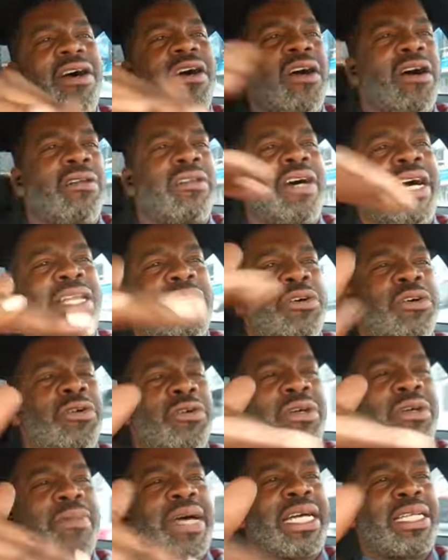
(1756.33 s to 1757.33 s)
Although I know
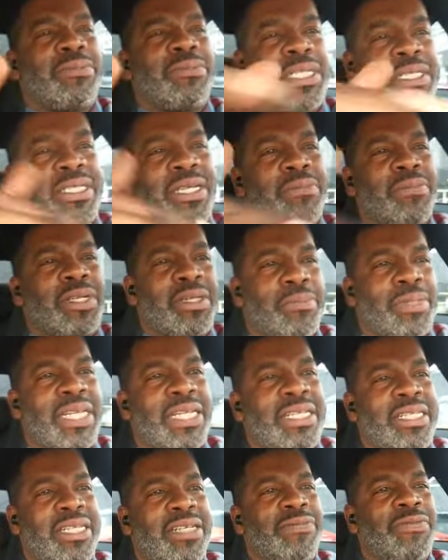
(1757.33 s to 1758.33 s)
greenbacks mean something
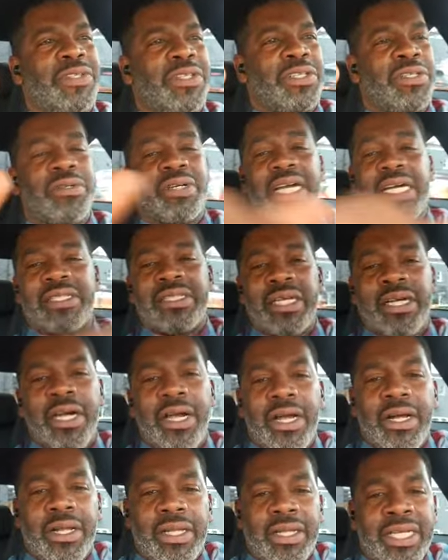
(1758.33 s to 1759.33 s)
completely different to you guys.
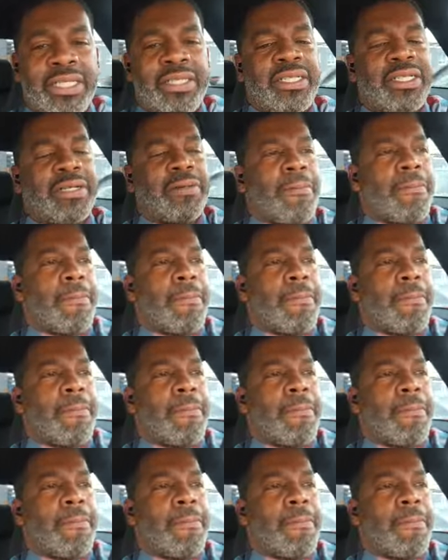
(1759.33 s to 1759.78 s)
Listen,